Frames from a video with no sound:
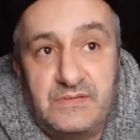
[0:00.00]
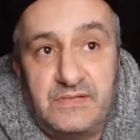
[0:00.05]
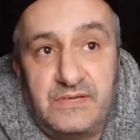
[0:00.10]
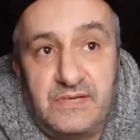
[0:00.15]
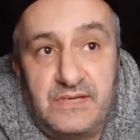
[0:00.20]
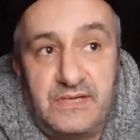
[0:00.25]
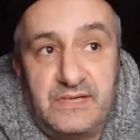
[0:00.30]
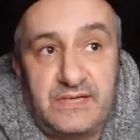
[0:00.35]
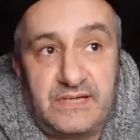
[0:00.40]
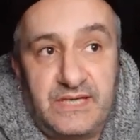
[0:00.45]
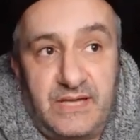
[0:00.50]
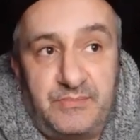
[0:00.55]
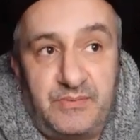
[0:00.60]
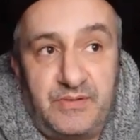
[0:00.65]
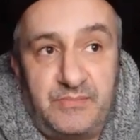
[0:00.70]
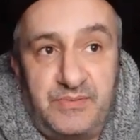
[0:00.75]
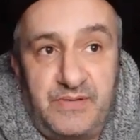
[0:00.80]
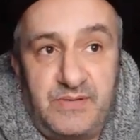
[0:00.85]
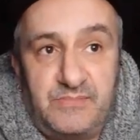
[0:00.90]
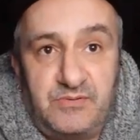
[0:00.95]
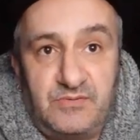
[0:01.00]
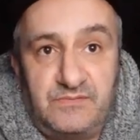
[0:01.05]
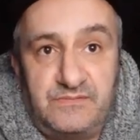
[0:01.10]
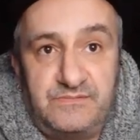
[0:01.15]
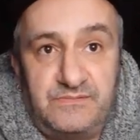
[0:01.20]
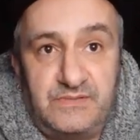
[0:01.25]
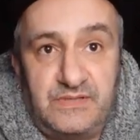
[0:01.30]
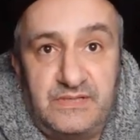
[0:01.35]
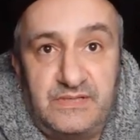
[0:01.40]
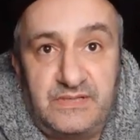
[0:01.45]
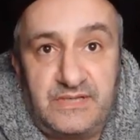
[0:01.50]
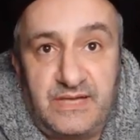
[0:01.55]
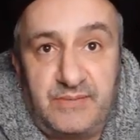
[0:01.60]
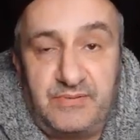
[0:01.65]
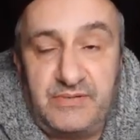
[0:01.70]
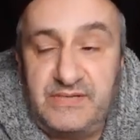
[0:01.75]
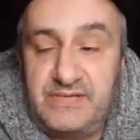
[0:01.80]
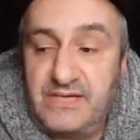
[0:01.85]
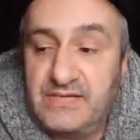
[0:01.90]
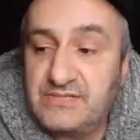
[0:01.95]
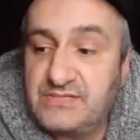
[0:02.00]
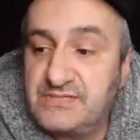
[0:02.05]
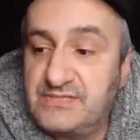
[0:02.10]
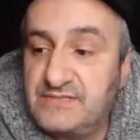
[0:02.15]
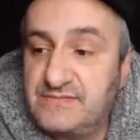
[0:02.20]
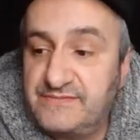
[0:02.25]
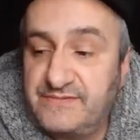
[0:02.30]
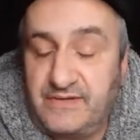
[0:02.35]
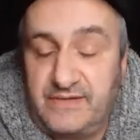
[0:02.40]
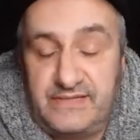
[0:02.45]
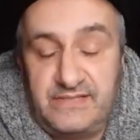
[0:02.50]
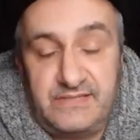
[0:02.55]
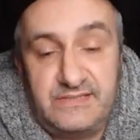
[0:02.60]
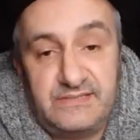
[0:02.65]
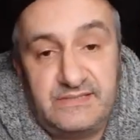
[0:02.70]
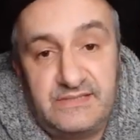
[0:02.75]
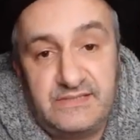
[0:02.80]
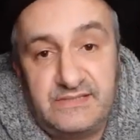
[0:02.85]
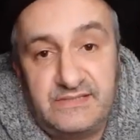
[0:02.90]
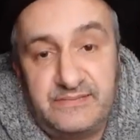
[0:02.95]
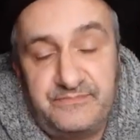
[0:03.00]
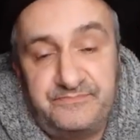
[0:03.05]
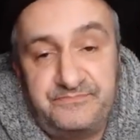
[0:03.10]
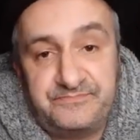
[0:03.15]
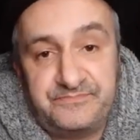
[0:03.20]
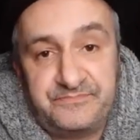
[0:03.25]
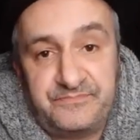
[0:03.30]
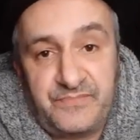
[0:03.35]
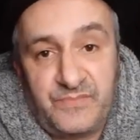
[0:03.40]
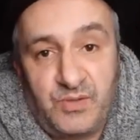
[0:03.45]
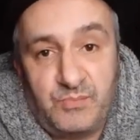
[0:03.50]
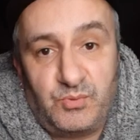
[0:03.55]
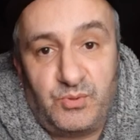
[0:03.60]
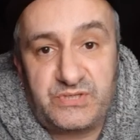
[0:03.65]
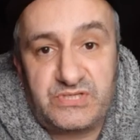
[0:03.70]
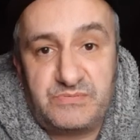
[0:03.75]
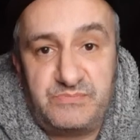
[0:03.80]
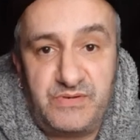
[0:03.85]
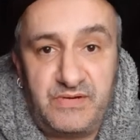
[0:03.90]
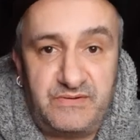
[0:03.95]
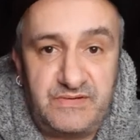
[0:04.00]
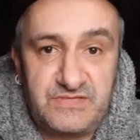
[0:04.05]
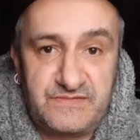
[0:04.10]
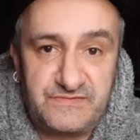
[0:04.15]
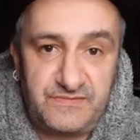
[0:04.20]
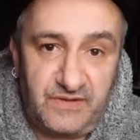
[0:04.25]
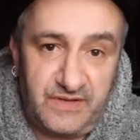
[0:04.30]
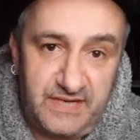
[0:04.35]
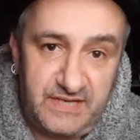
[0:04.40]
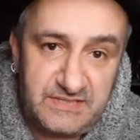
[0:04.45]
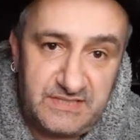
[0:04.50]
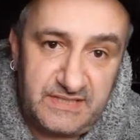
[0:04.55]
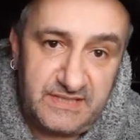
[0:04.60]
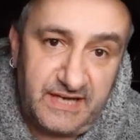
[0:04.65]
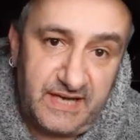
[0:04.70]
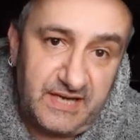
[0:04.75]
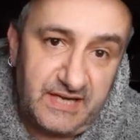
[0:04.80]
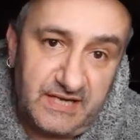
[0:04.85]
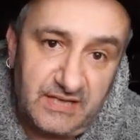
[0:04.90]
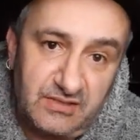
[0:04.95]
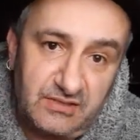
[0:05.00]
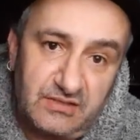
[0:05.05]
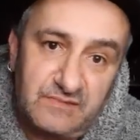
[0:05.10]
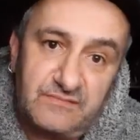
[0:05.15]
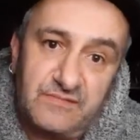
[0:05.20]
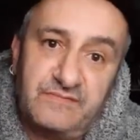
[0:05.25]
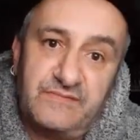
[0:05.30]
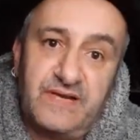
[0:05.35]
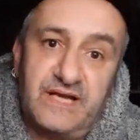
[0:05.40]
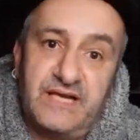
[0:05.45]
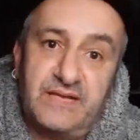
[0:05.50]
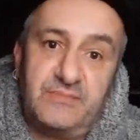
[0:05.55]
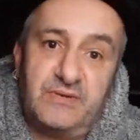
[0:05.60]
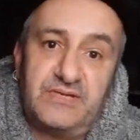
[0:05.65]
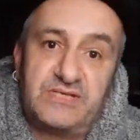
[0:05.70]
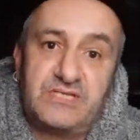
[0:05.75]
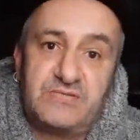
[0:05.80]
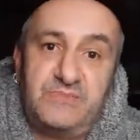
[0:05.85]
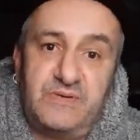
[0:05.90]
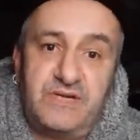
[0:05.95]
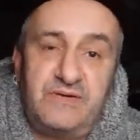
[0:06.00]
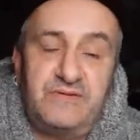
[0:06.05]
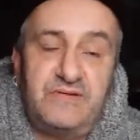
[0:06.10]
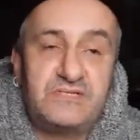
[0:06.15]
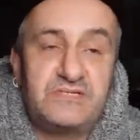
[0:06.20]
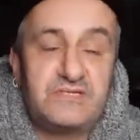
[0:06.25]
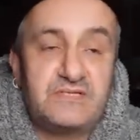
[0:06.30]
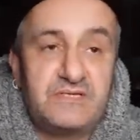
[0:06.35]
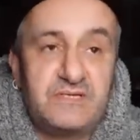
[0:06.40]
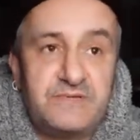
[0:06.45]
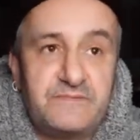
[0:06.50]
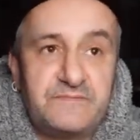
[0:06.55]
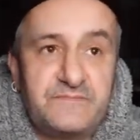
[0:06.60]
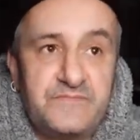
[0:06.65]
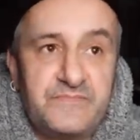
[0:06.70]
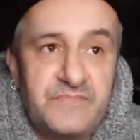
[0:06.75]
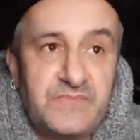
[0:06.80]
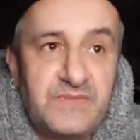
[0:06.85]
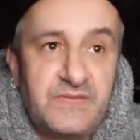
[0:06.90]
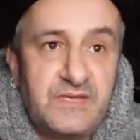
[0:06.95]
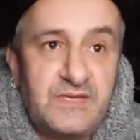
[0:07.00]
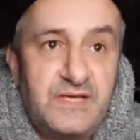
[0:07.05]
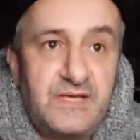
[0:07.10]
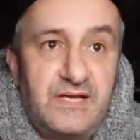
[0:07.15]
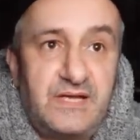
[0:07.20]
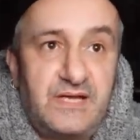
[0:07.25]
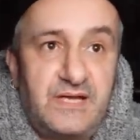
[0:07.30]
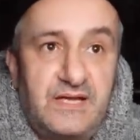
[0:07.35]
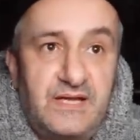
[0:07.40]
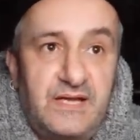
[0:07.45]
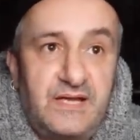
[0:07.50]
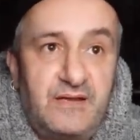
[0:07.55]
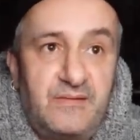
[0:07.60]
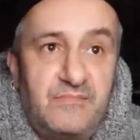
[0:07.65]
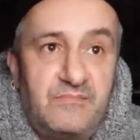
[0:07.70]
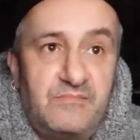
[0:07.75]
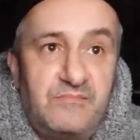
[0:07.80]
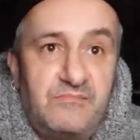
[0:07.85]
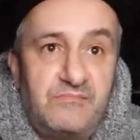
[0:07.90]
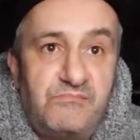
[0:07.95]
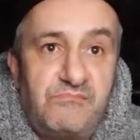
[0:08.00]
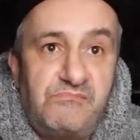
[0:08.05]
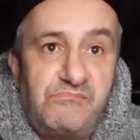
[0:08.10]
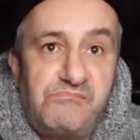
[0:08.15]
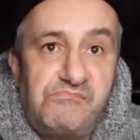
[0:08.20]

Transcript: A couple of youngsters fighting more experienced fighters and gaining a lot of valuable experience. One